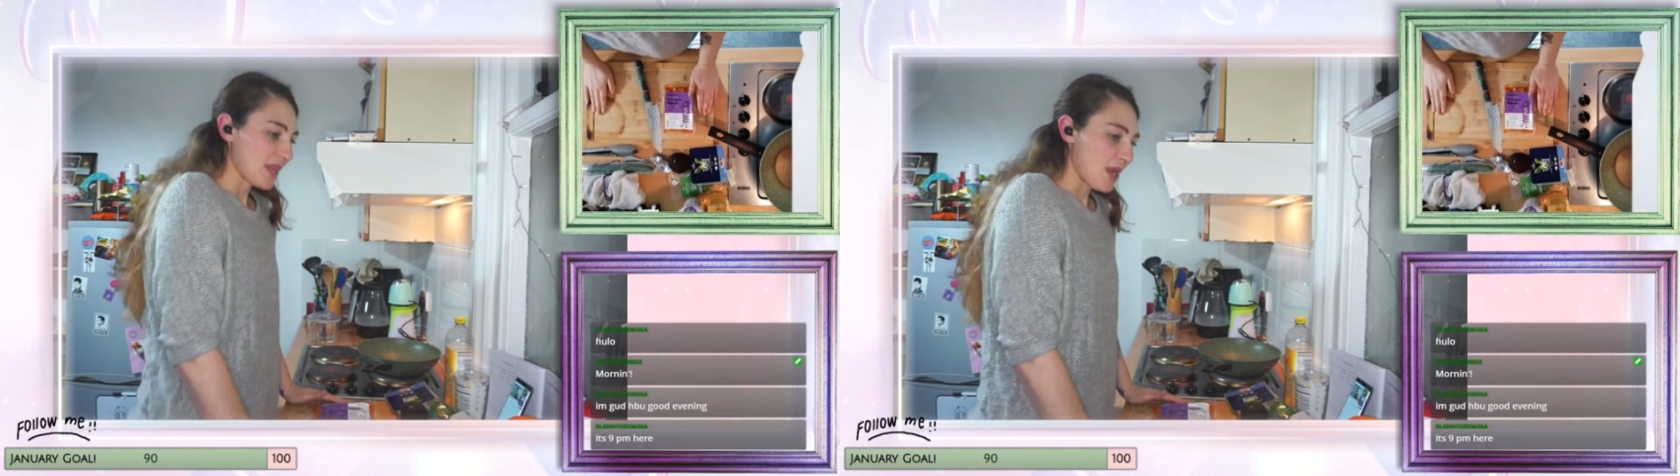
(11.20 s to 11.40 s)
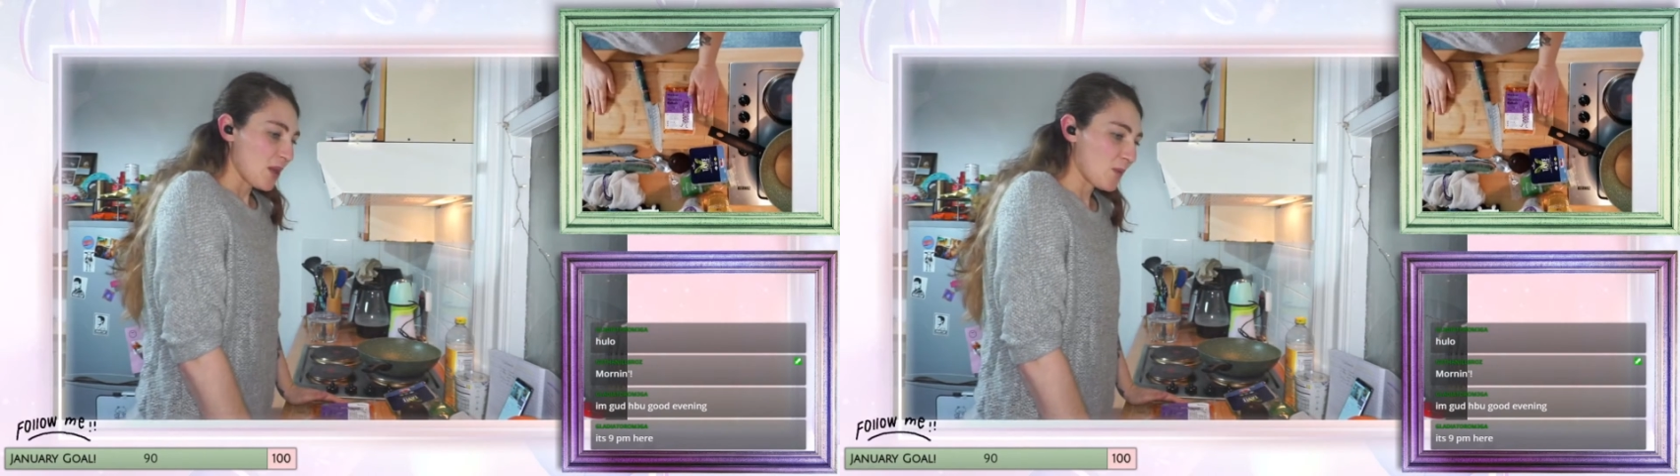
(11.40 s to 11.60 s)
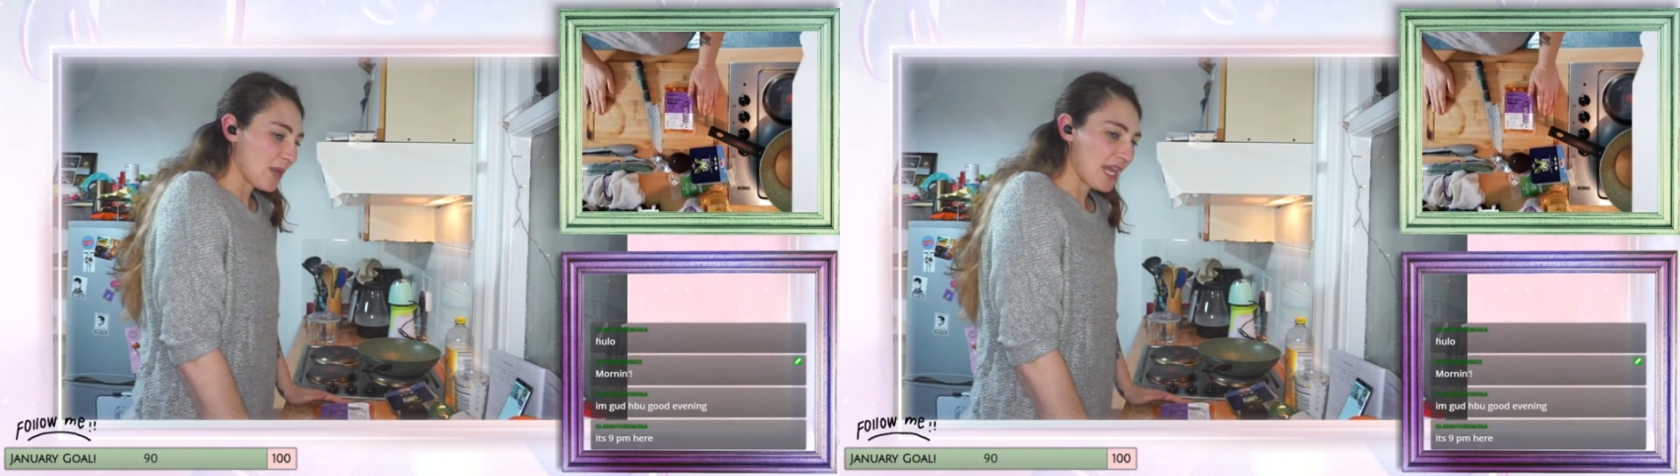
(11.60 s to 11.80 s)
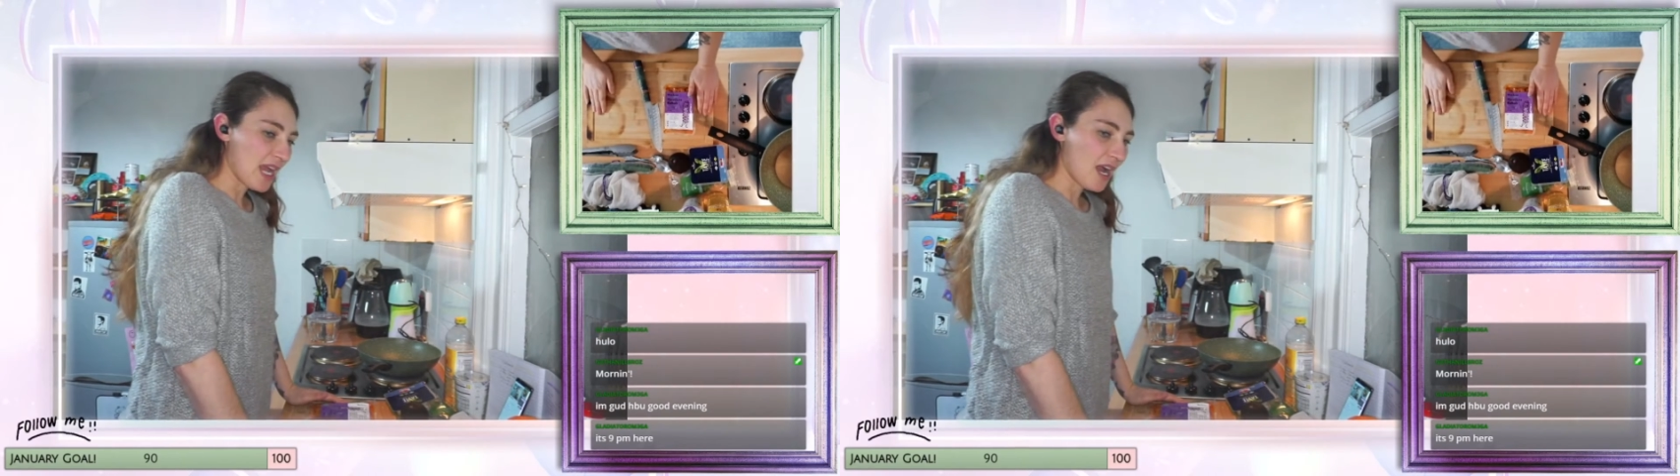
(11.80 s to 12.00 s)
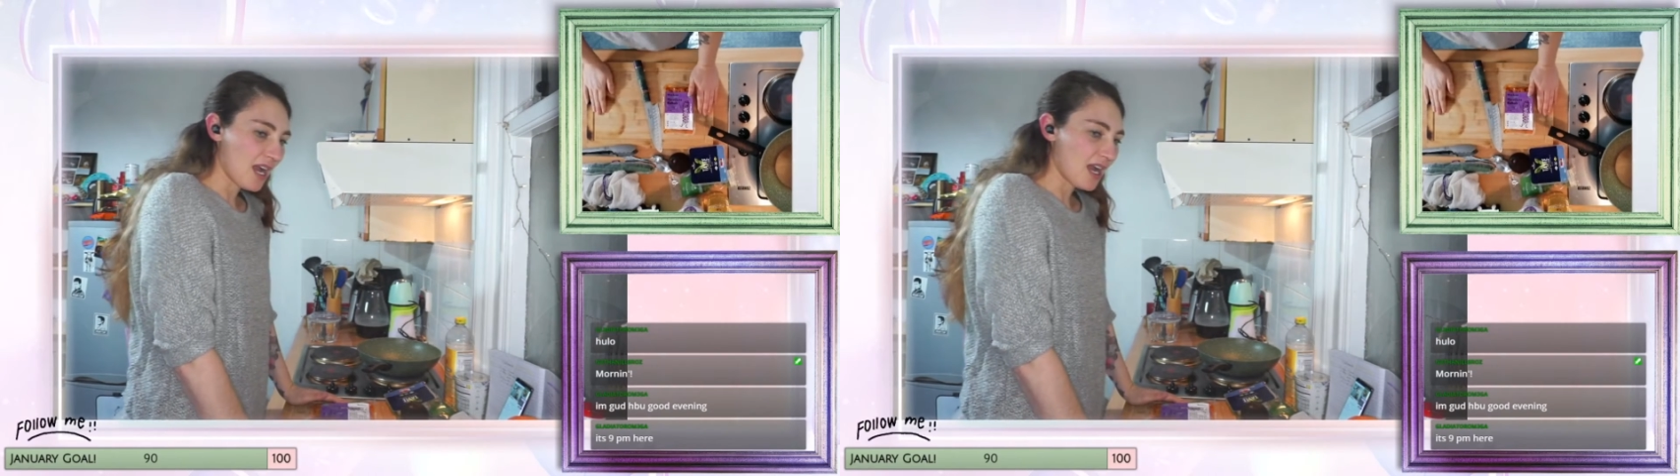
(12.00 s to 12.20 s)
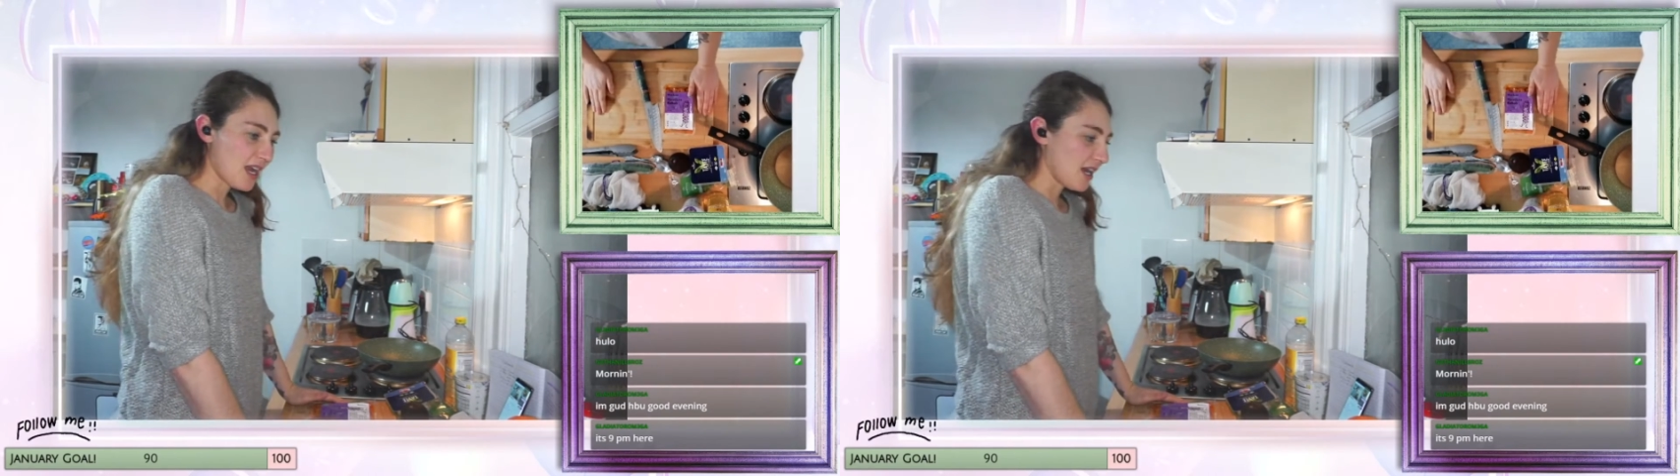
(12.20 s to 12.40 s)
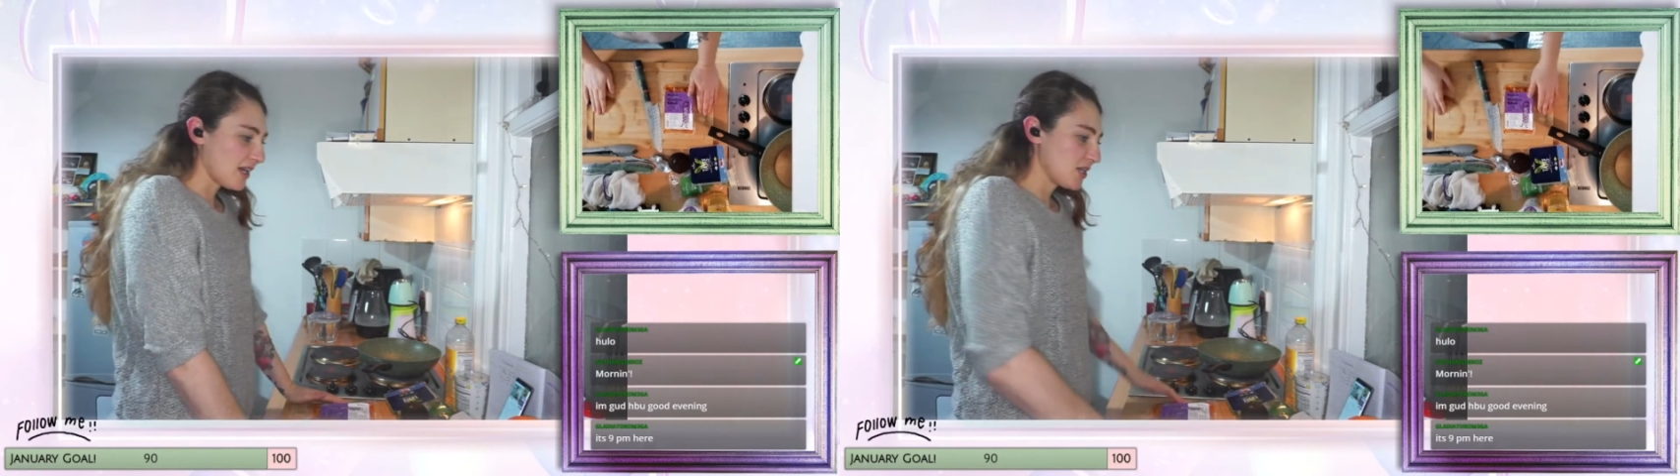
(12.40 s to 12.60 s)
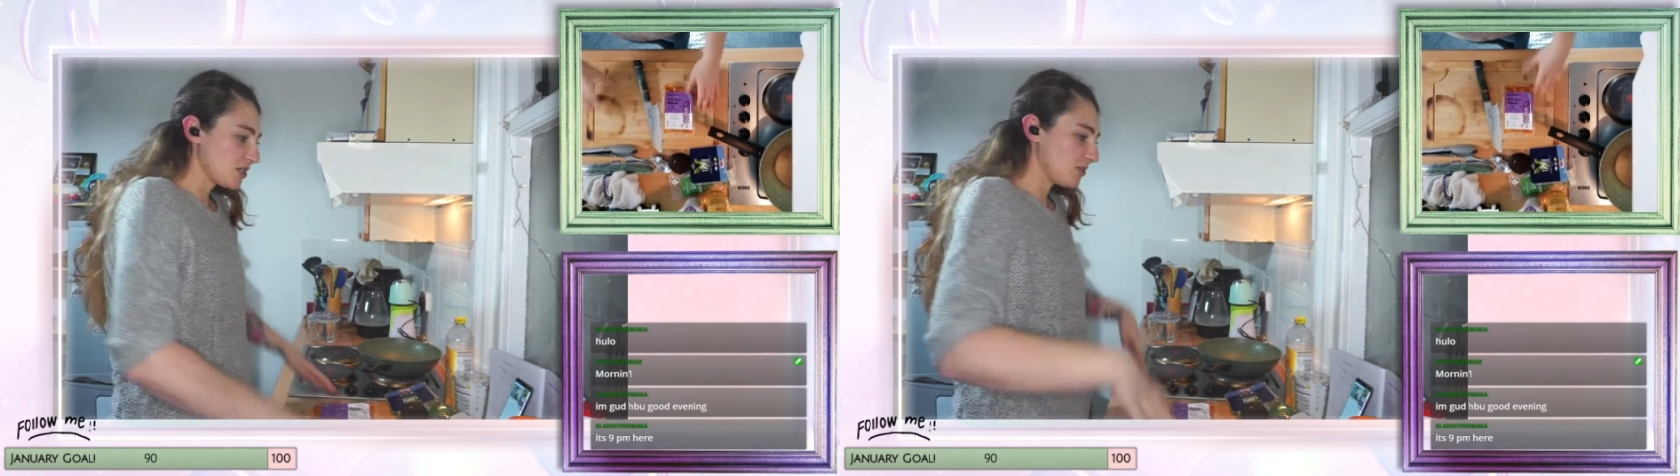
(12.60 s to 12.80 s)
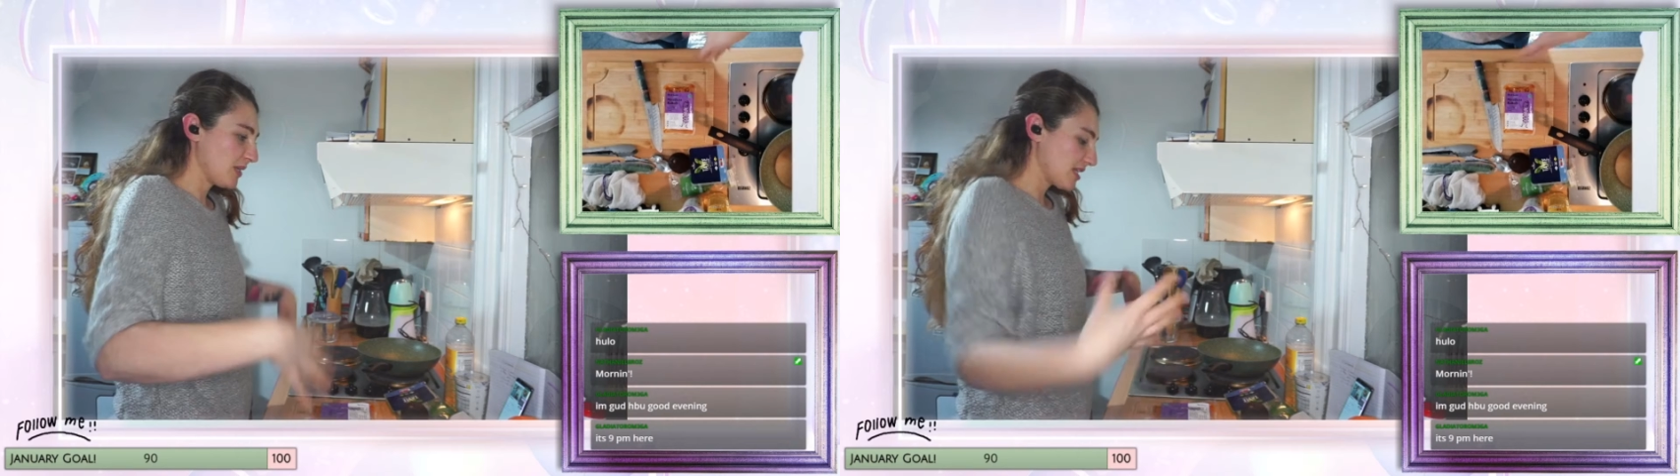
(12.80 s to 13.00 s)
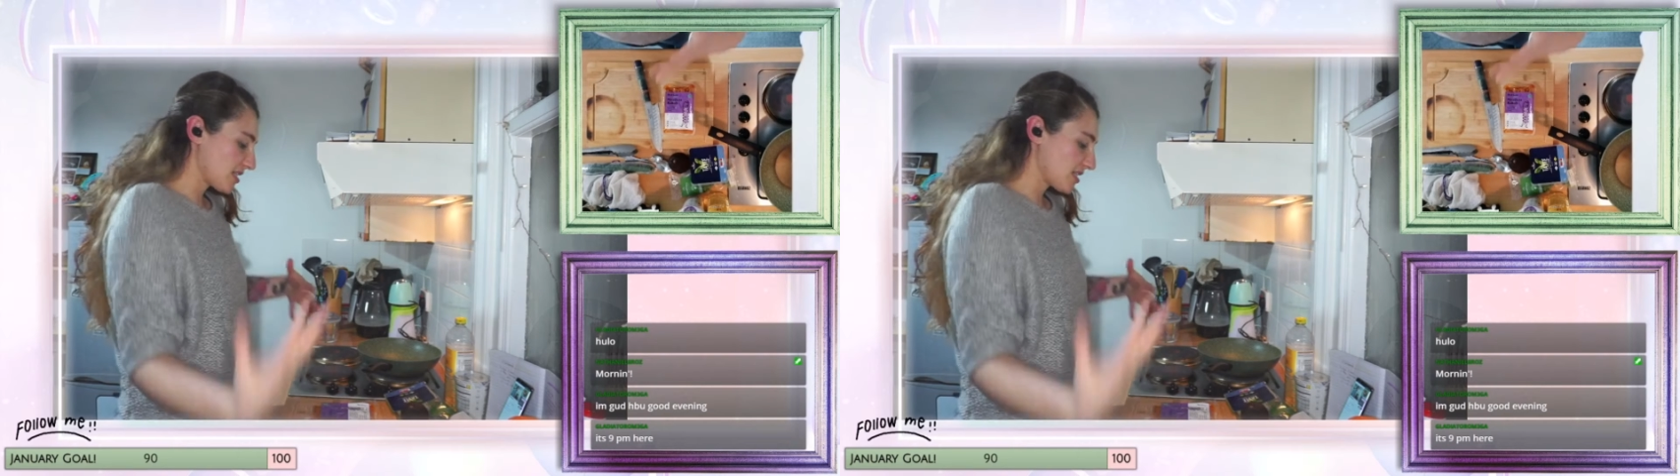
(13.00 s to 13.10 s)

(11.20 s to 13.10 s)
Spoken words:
We are doing some